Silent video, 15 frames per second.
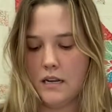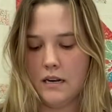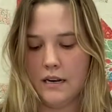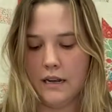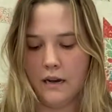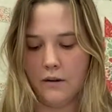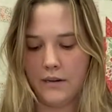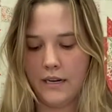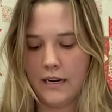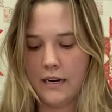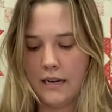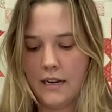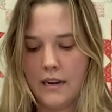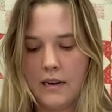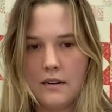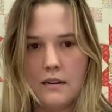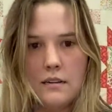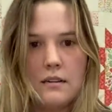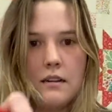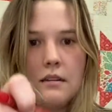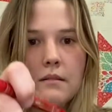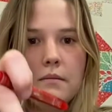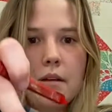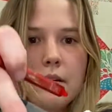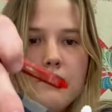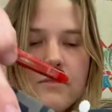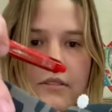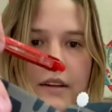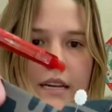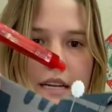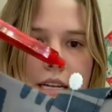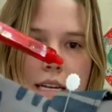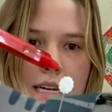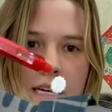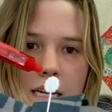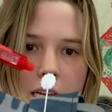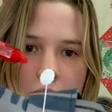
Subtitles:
Now, you can kind of hopefully see